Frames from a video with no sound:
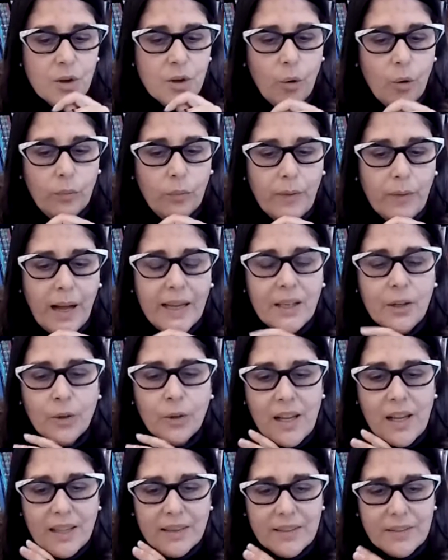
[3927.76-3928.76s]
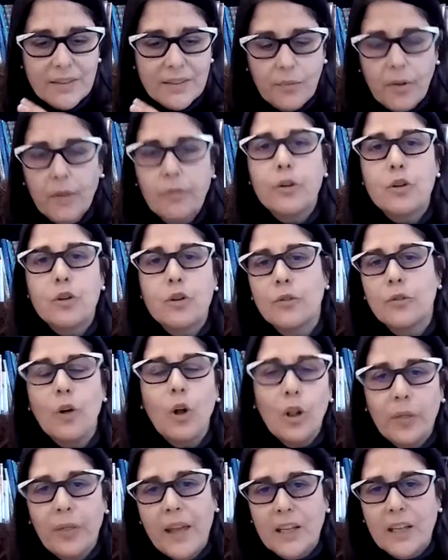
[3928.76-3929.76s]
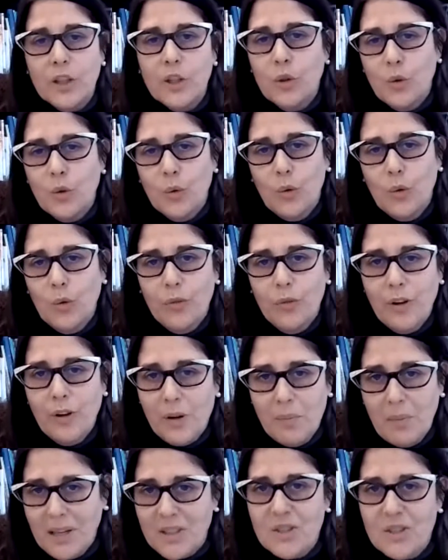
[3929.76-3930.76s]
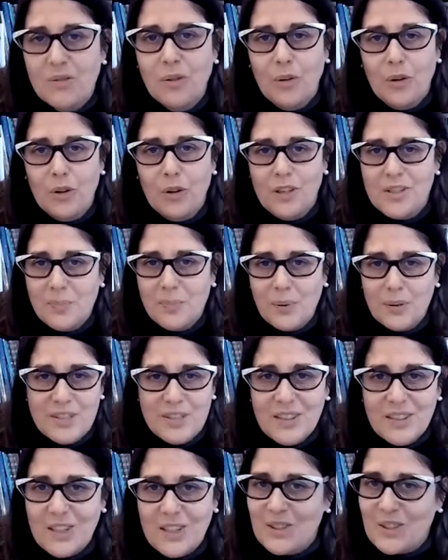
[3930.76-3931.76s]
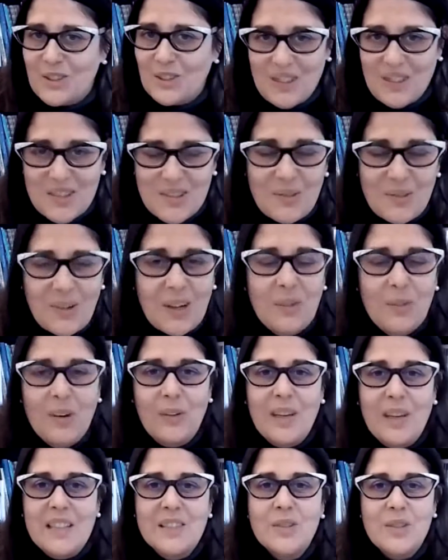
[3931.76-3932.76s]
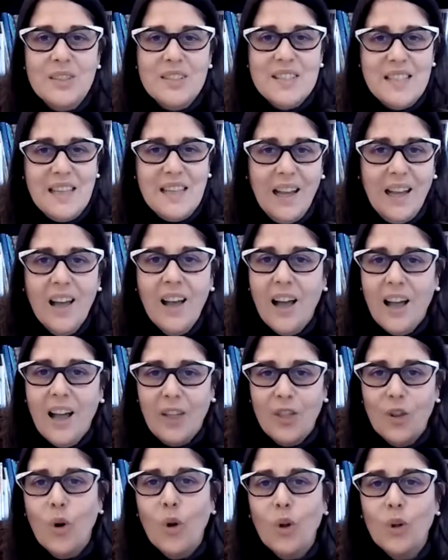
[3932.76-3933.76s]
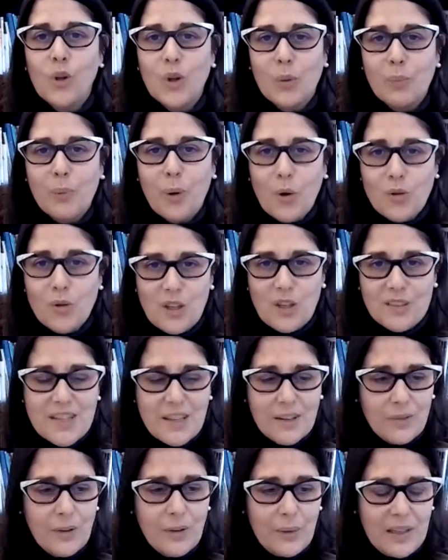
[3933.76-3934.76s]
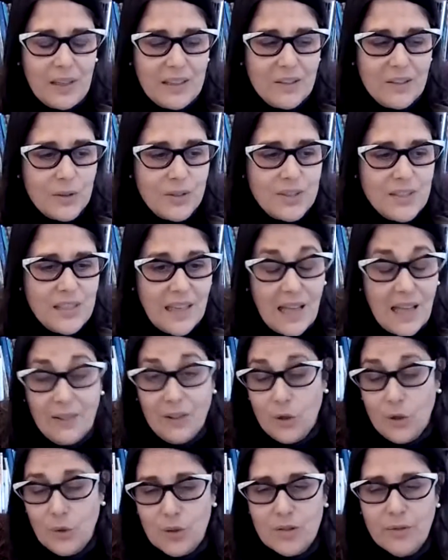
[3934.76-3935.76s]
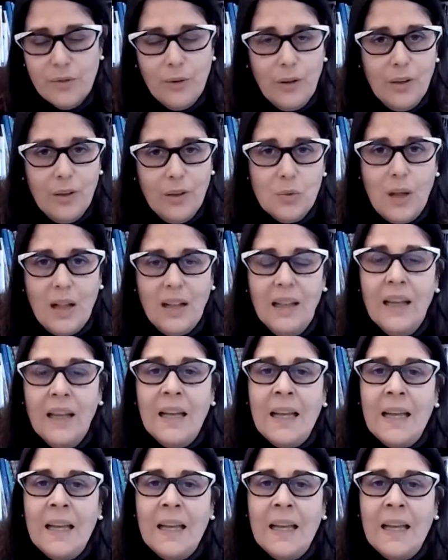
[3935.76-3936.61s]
So I know that, first of all, thank you very much for this presentation. It's very, very interesting. And all your projects are very interesting and useful as well.